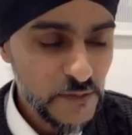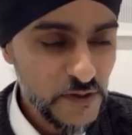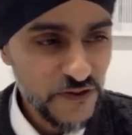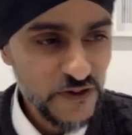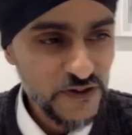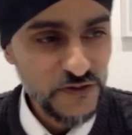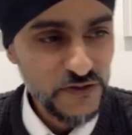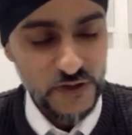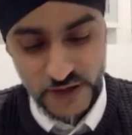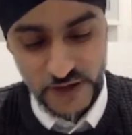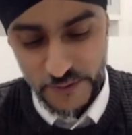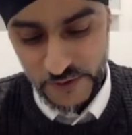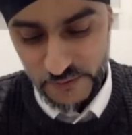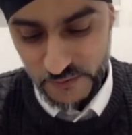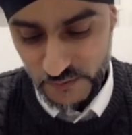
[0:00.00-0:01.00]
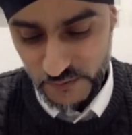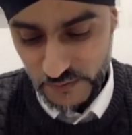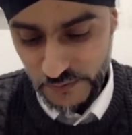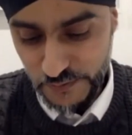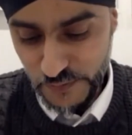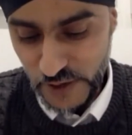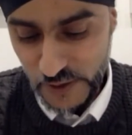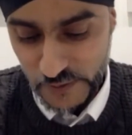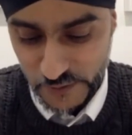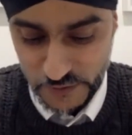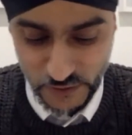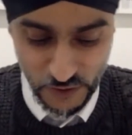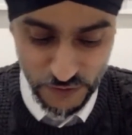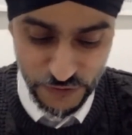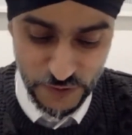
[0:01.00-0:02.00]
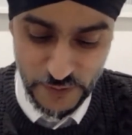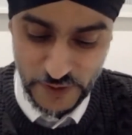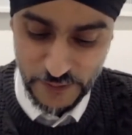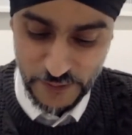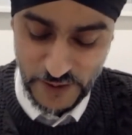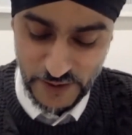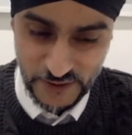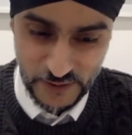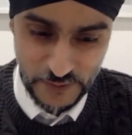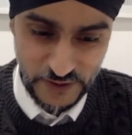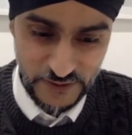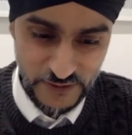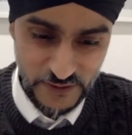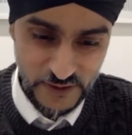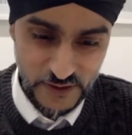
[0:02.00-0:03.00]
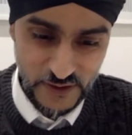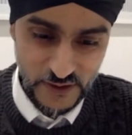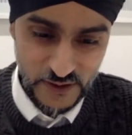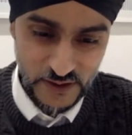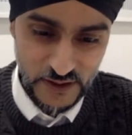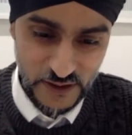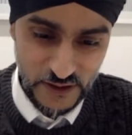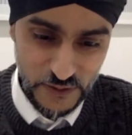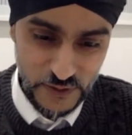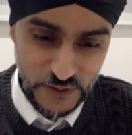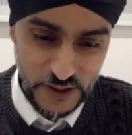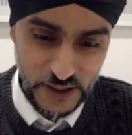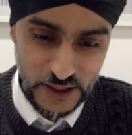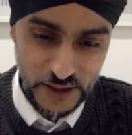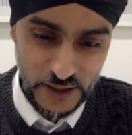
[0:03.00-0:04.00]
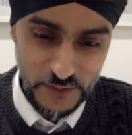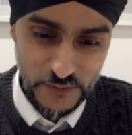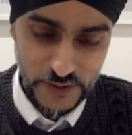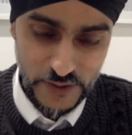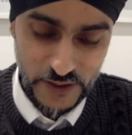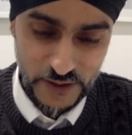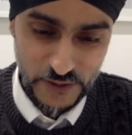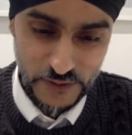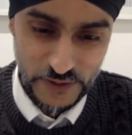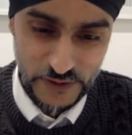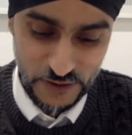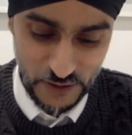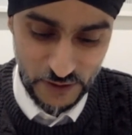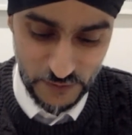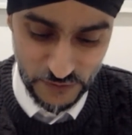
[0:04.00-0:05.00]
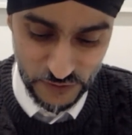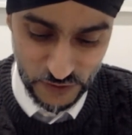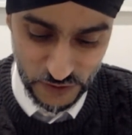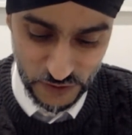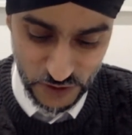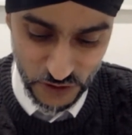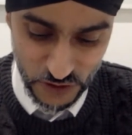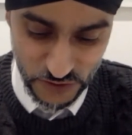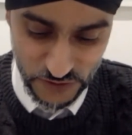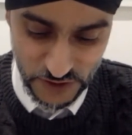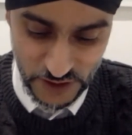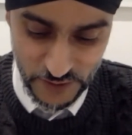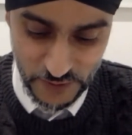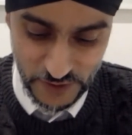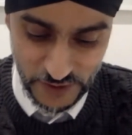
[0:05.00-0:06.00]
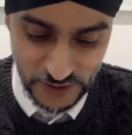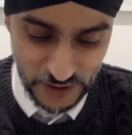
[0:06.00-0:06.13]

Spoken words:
mean, first of all, I mean, Birmingham's gone through many pandemics, in the times of sort of Joseph Chamberlain.